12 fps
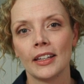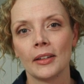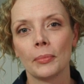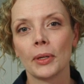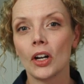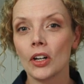
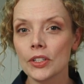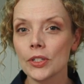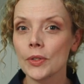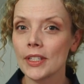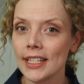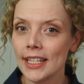But also
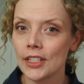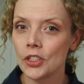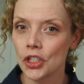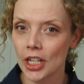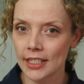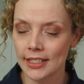seek
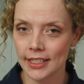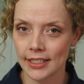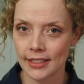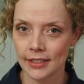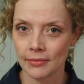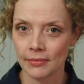
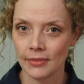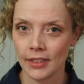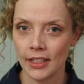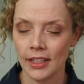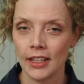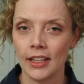justice.
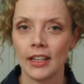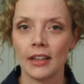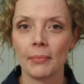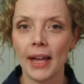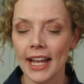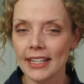
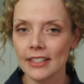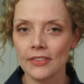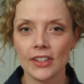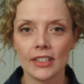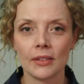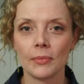
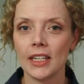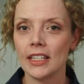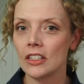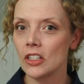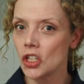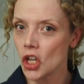Pacifism
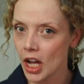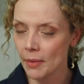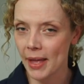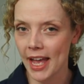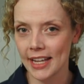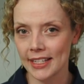is not
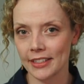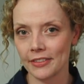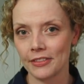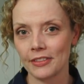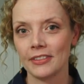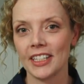
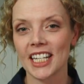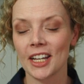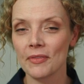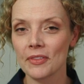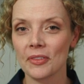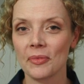passive. It
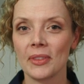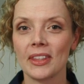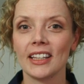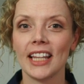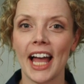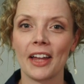comes from
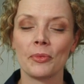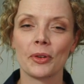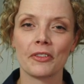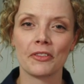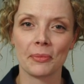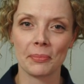the Latin
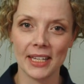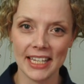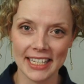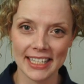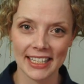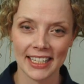word for
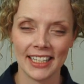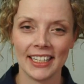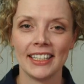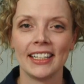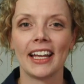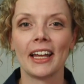peace,
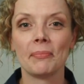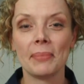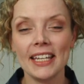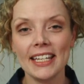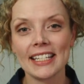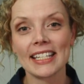and
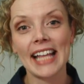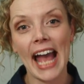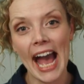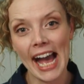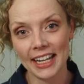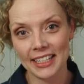peace is
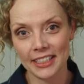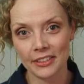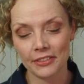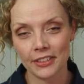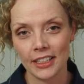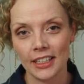active,